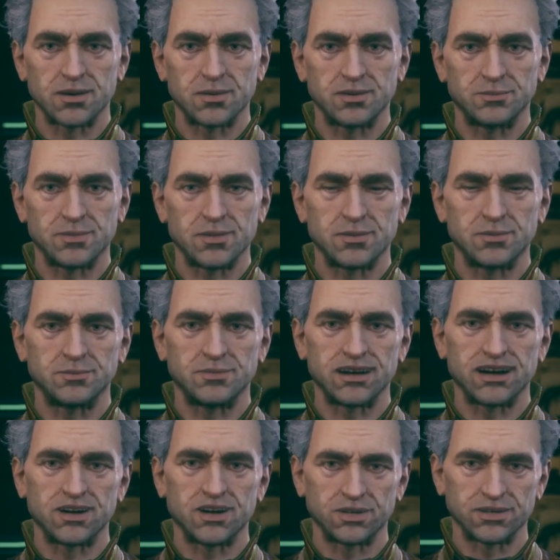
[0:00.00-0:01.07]
Welcome.
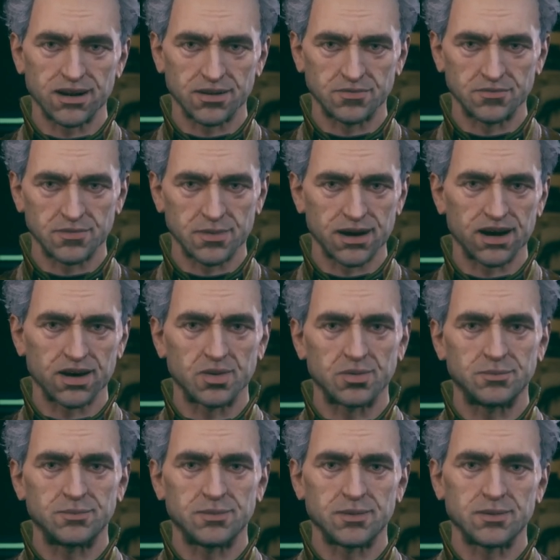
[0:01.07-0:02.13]
Make yourself at
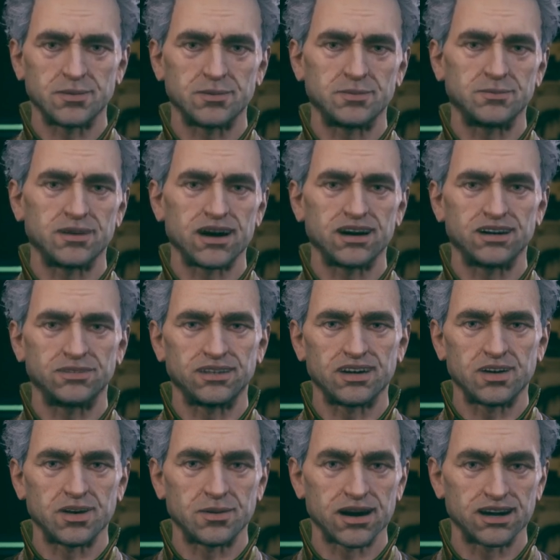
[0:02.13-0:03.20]
home. My
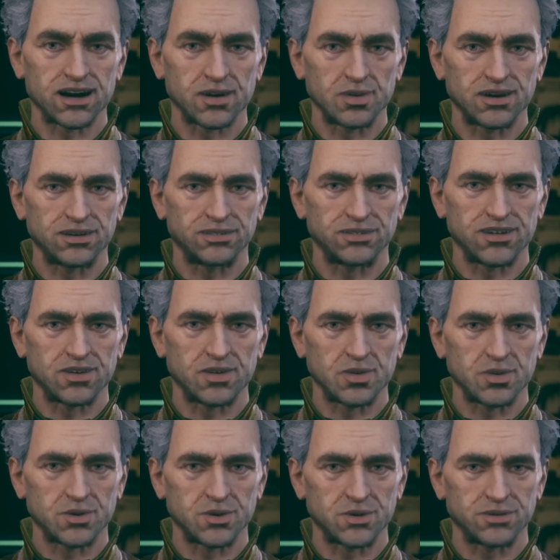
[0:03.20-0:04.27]
secret hideout is
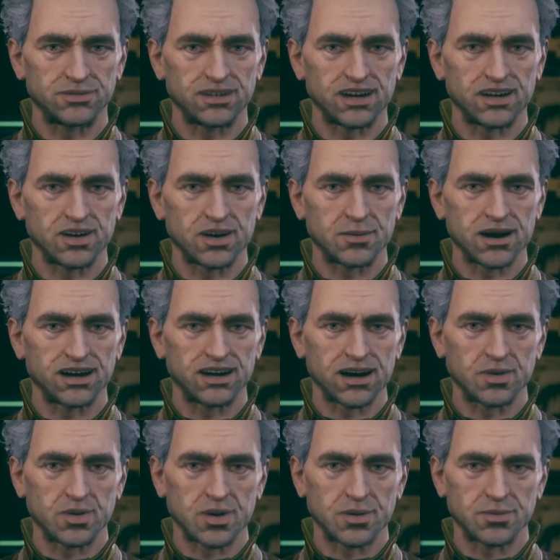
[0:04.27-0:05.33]
your secret
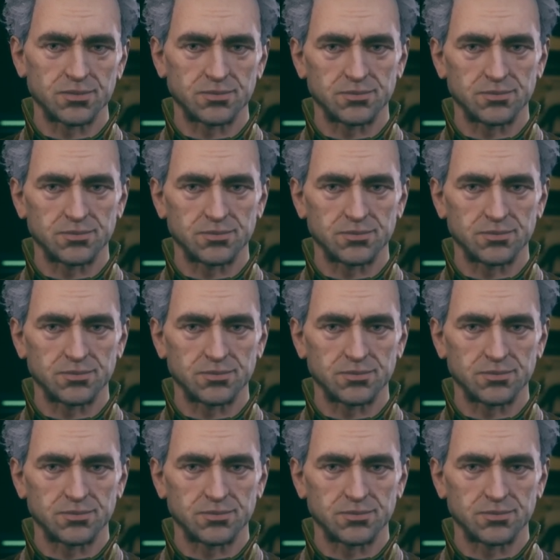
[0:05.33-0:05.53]
hideout.